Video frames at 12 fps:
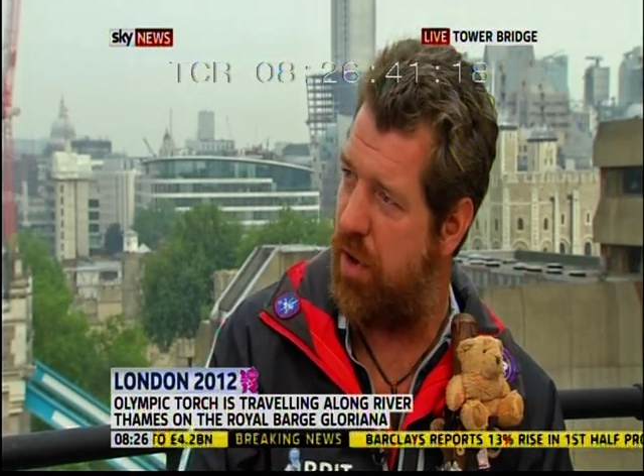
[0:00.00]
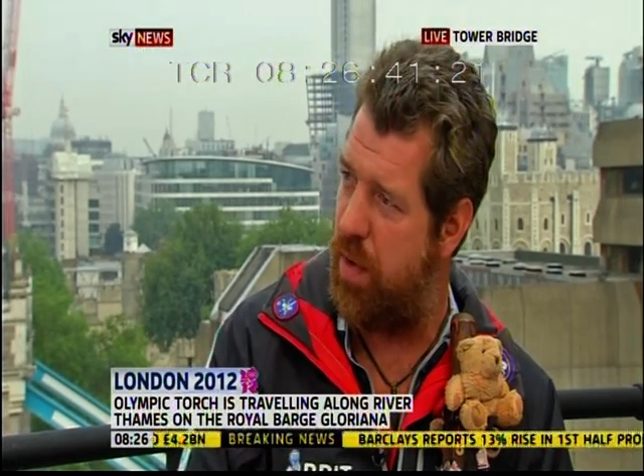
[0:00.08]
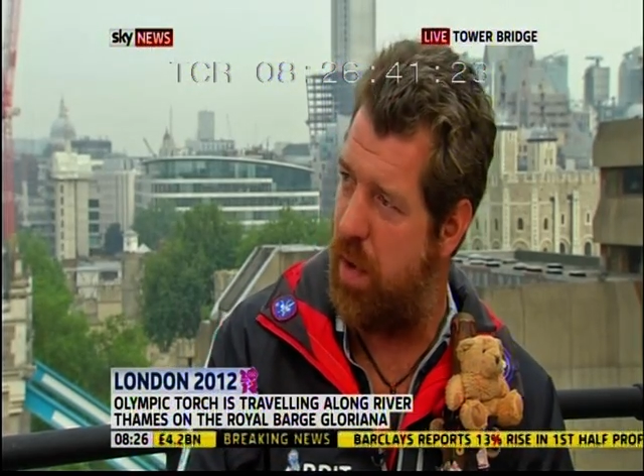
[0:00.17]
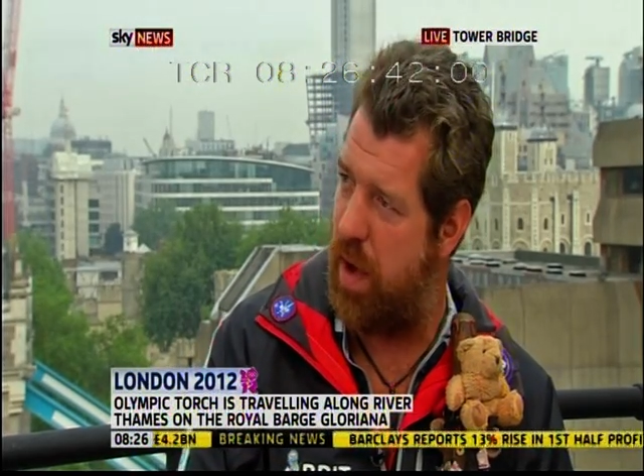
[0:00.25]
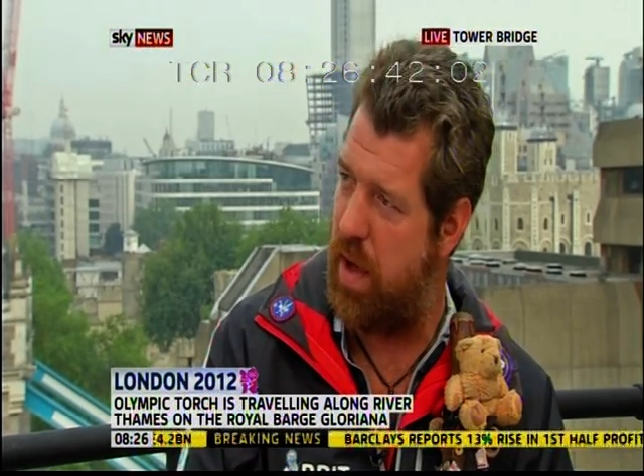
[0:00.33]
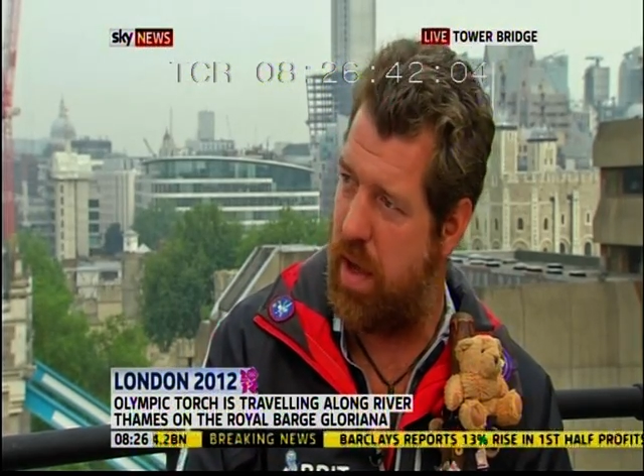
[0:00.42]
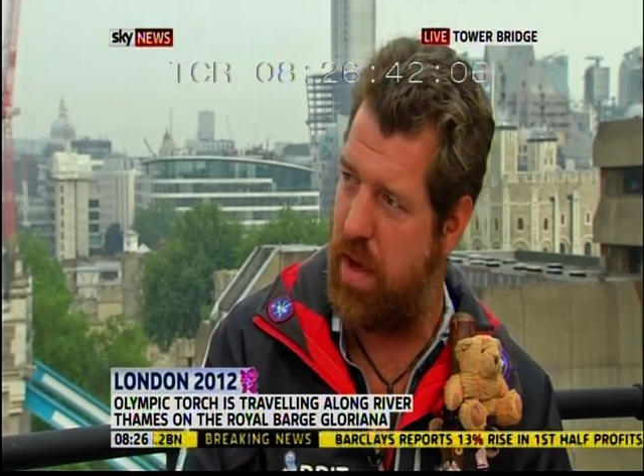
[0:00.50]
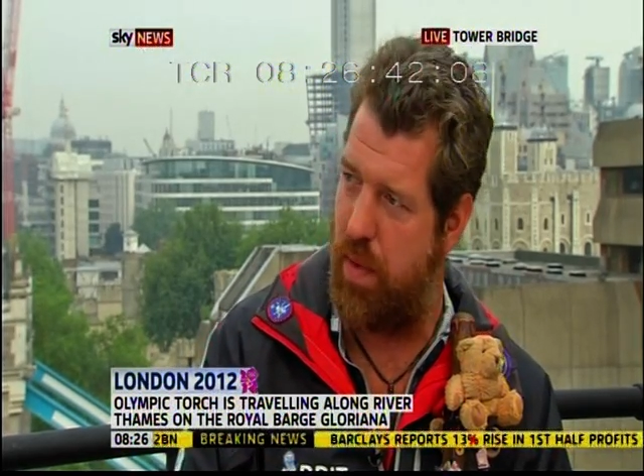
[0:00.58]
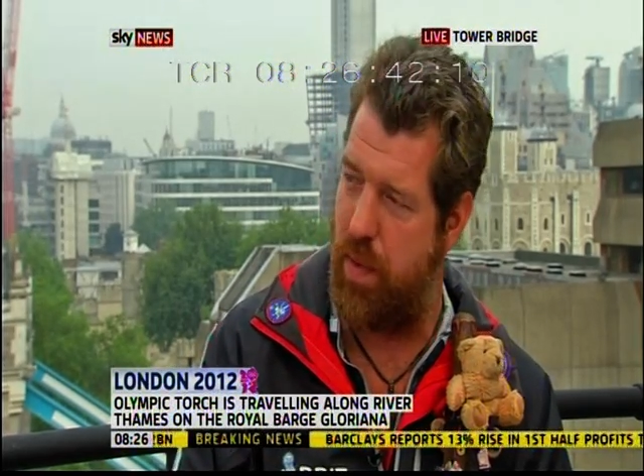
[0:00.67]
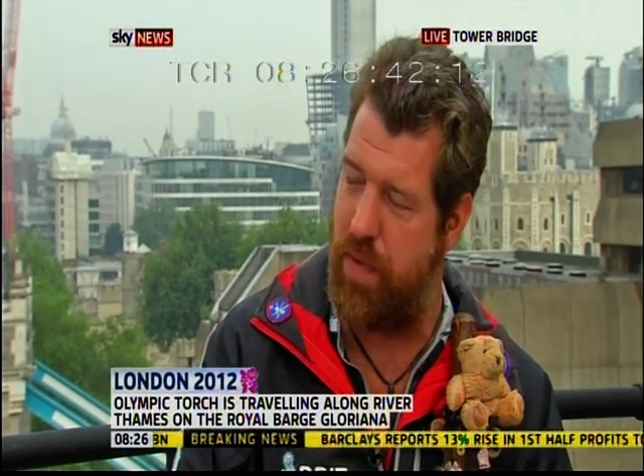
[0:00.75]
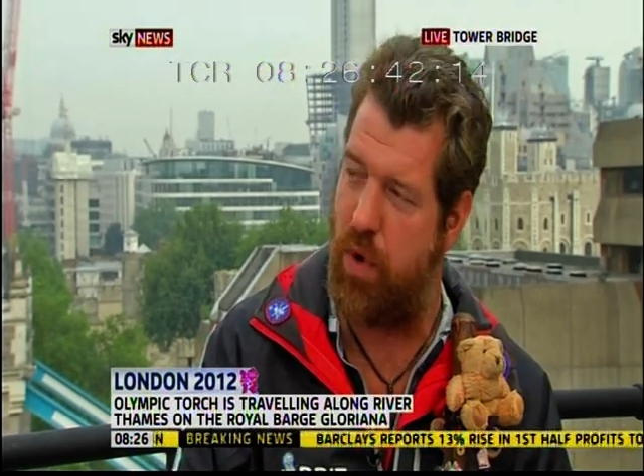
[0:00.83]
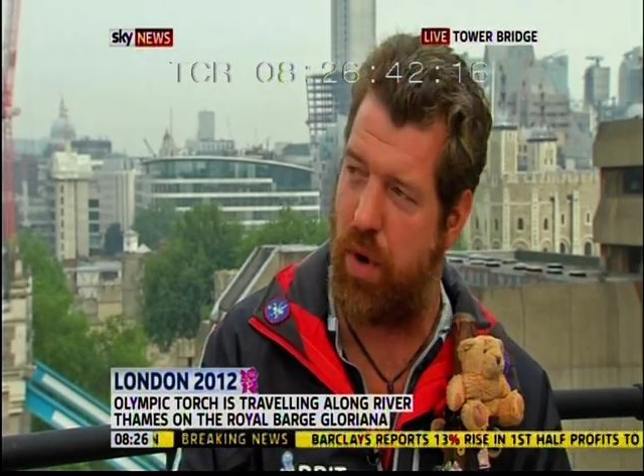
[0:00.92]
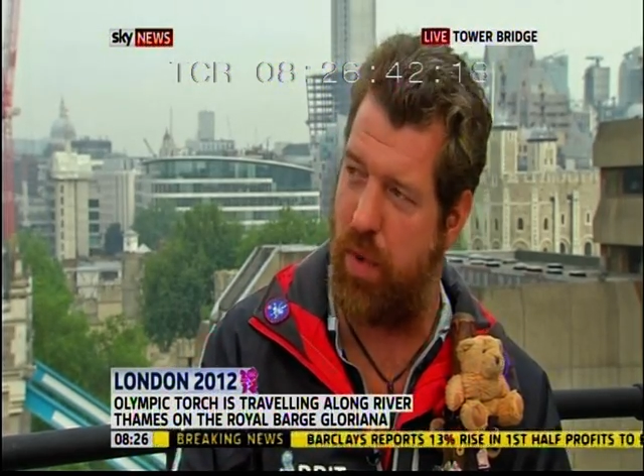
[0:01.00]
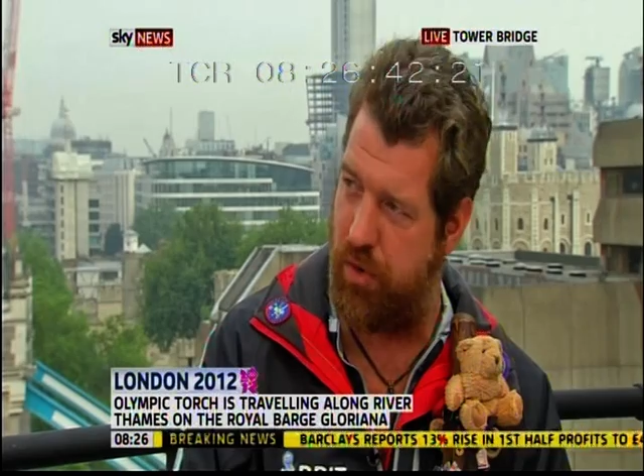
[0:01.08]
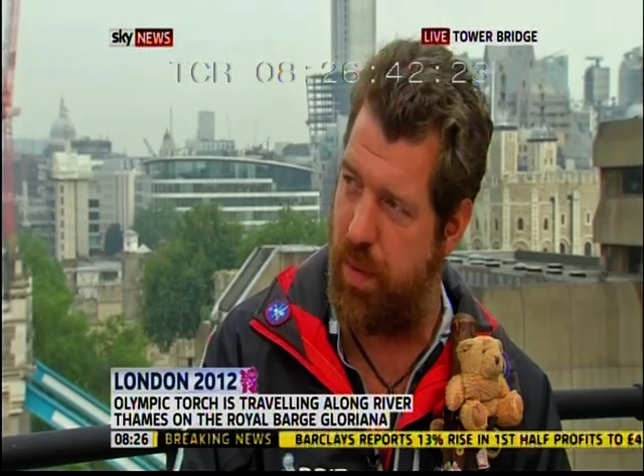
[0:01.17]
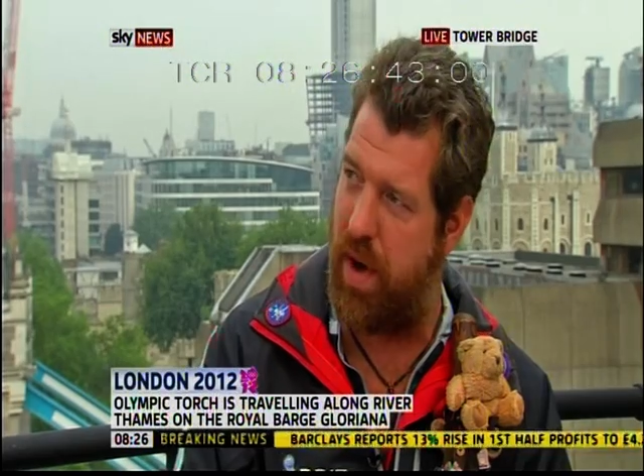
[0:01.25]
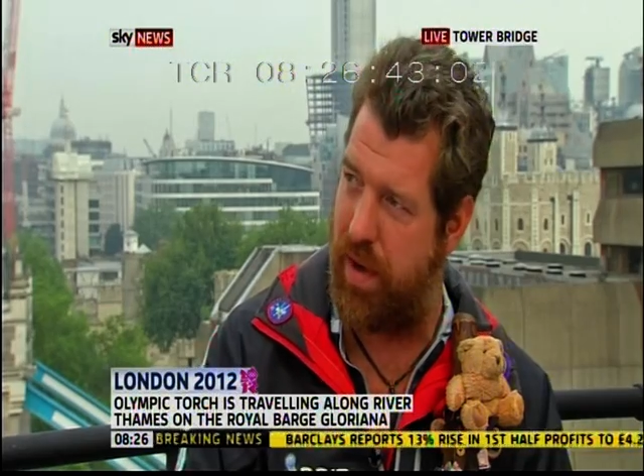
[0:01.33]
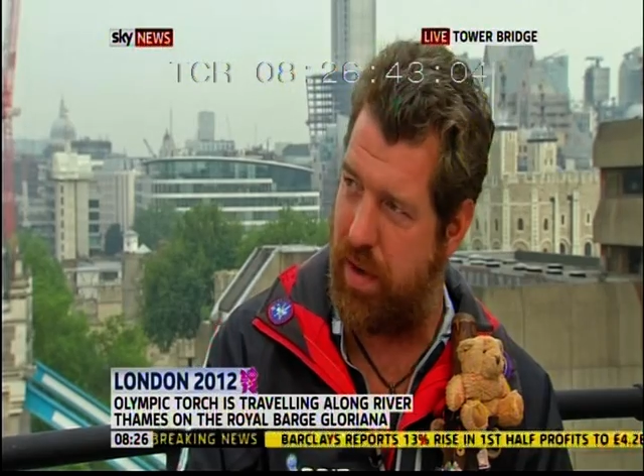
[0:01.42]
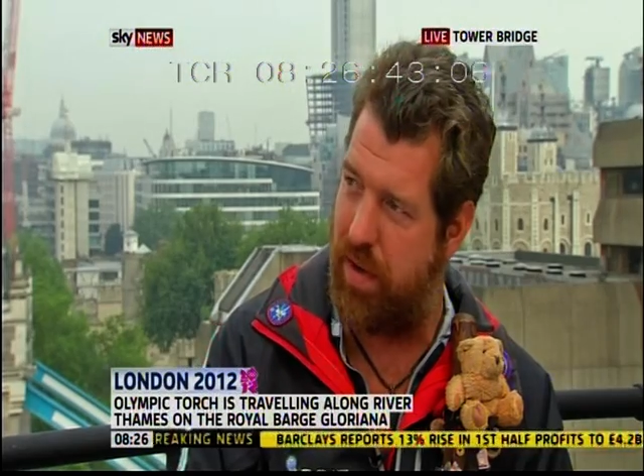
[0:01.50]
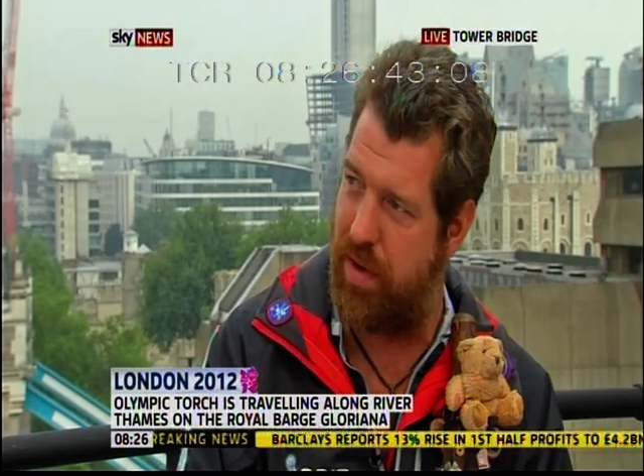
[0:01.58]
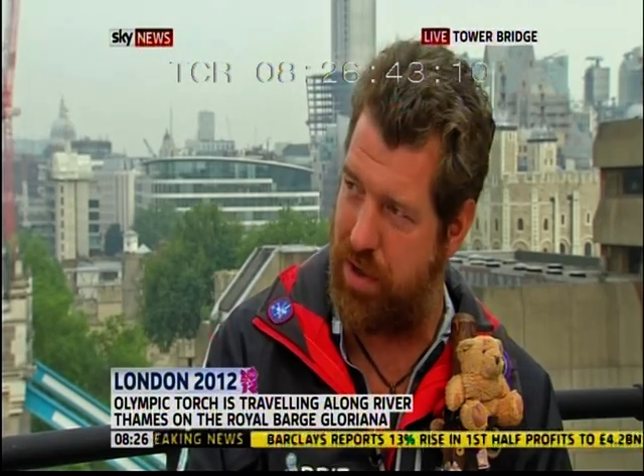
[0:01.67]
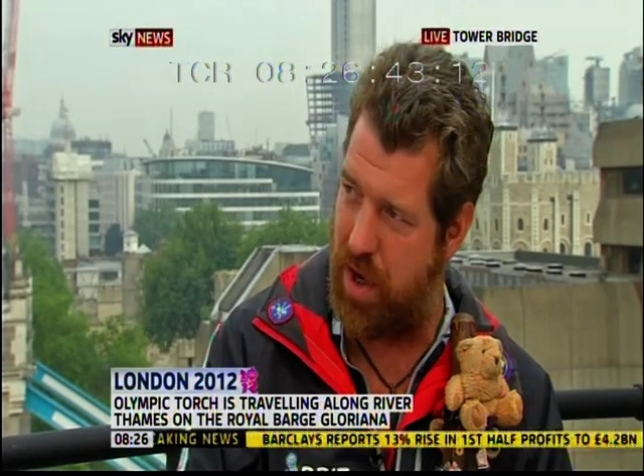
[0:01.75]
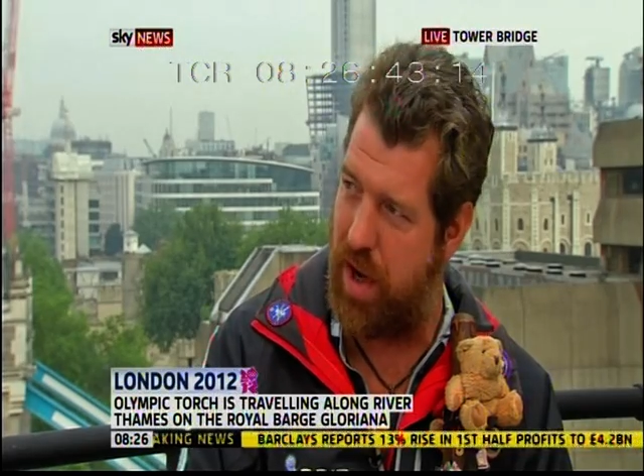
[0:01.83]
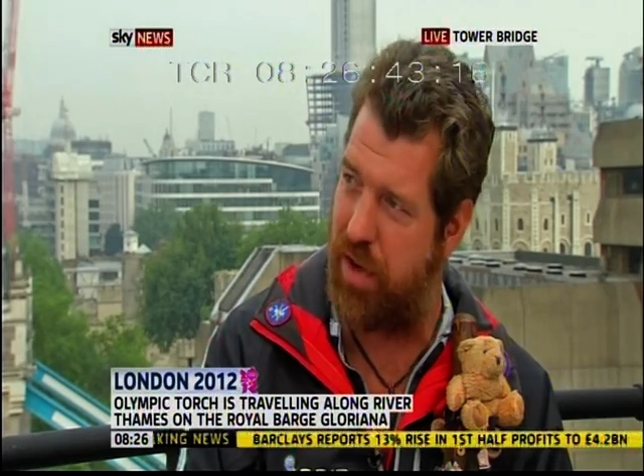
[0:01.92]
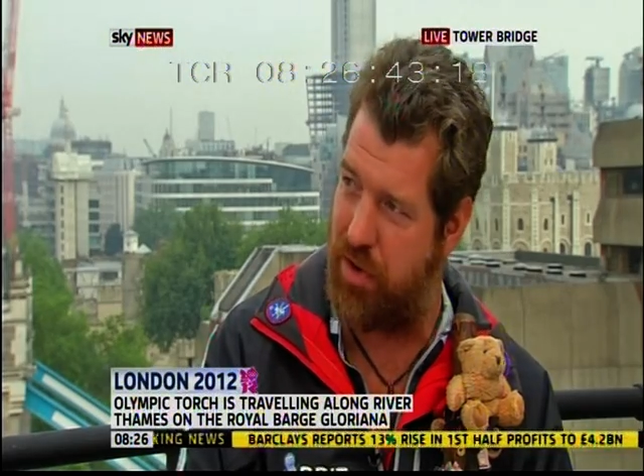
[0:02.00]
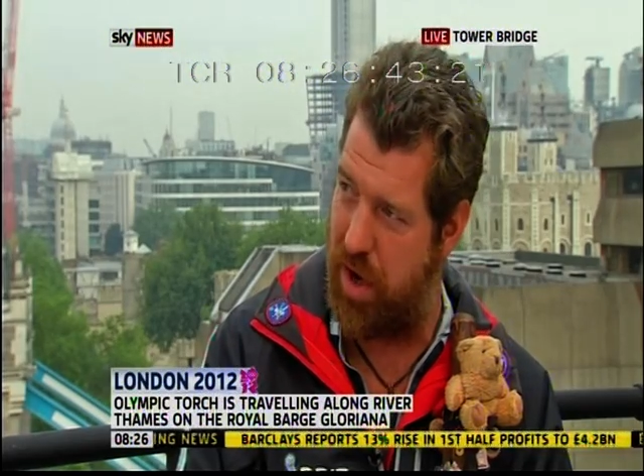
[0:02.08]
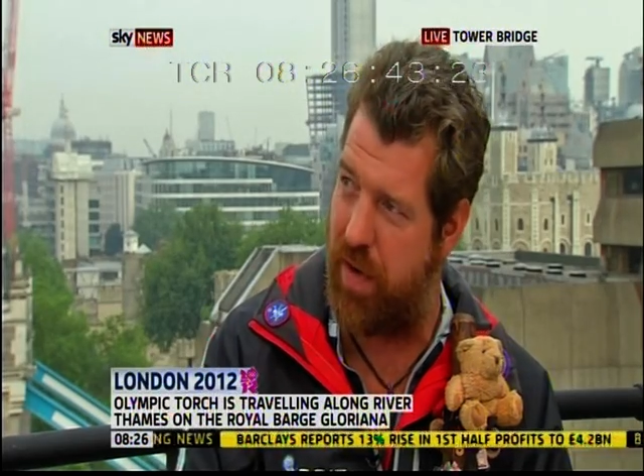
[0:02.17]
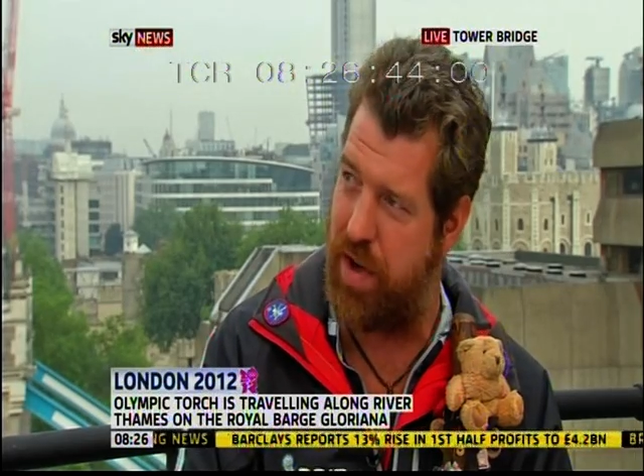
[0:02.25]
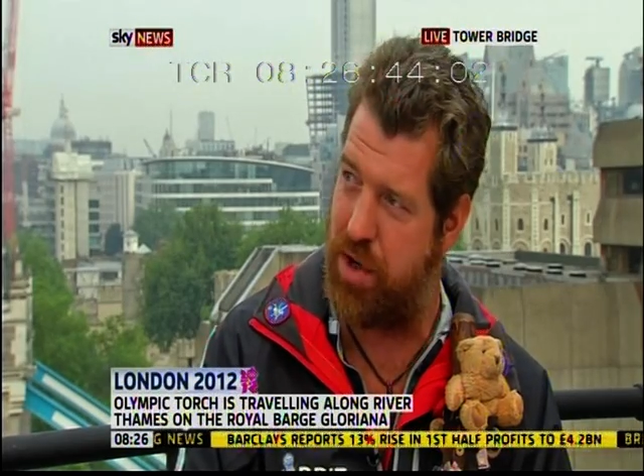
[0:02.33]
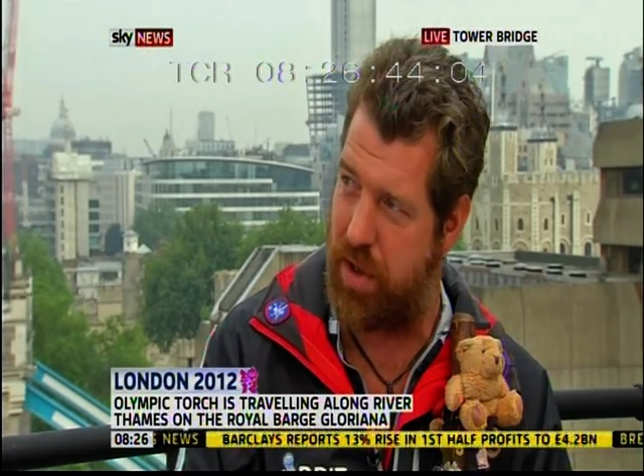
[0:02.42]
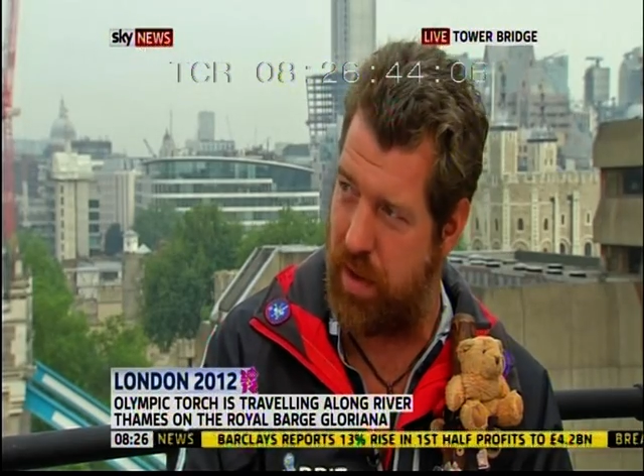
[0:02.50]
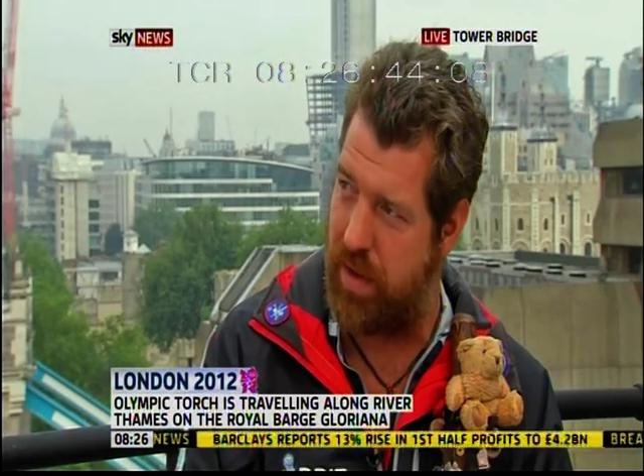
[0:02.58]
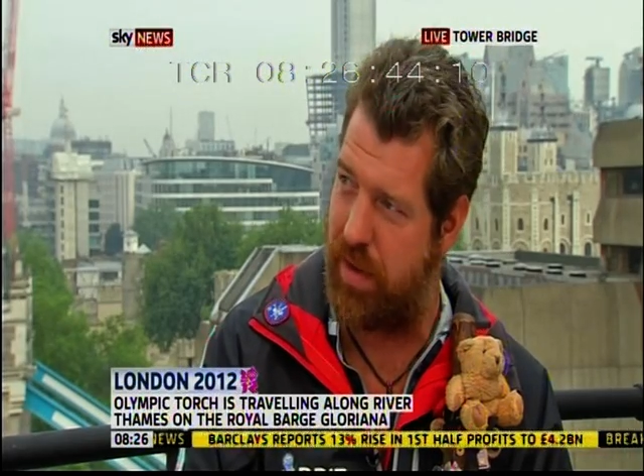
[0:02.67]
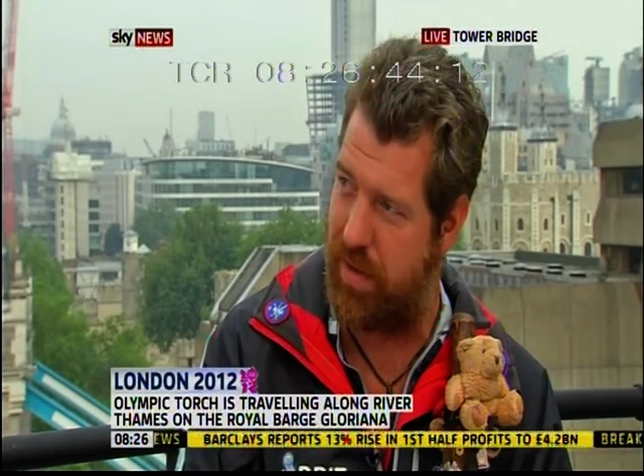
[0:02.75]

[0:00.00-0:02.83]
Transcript: So we've got to inspire the next generation.